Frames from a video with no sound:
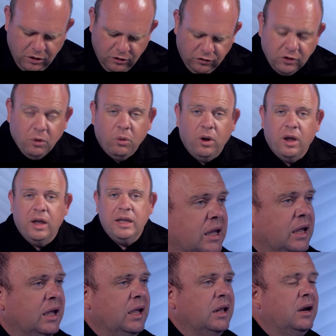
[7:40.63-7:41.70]
So
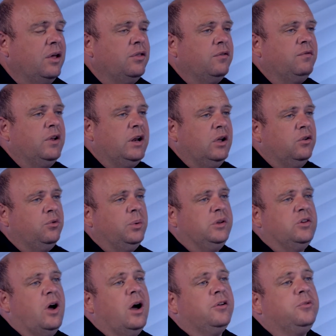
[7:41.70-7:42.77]
in other videos, we
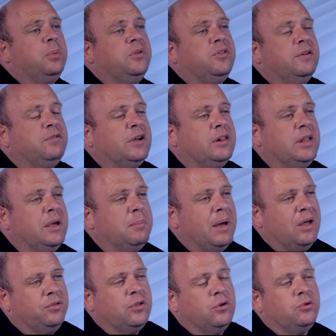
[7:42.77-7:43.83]
talk specifically
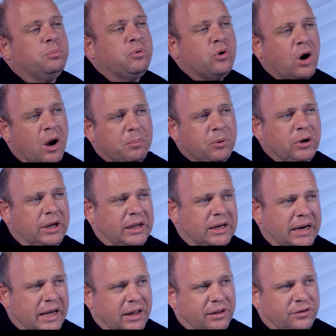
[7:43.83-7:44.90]
about those property
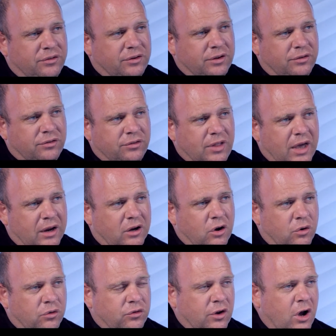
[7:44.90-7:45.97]
analysis that
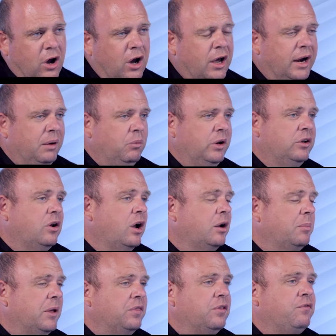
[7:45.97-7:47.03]
goes on, and we talk
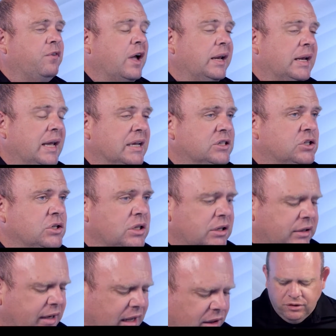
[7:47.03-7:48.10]
about the financial
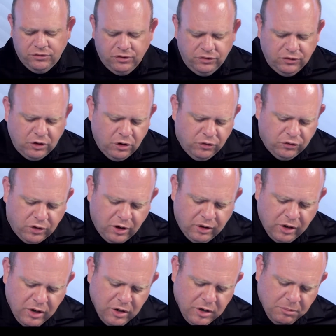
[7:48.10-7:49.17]
analysis goes on.
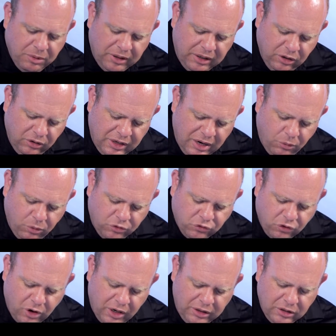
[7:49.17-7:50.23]
But here now we're
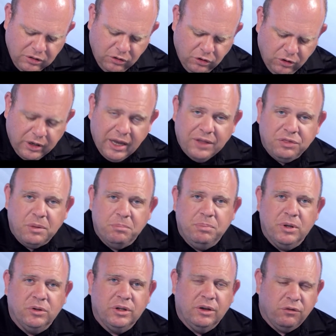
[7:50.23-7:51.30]
trying to look at the
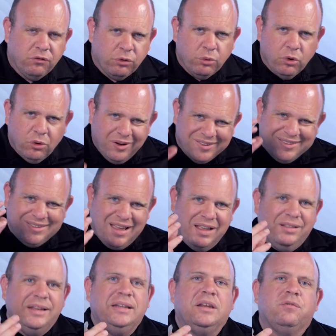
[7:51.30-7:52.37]
building through a
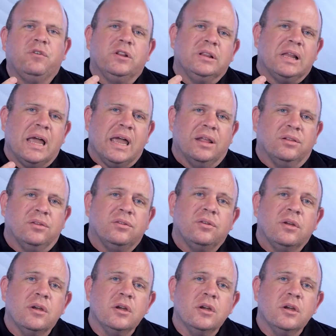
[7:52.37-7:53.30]
slightly different lens.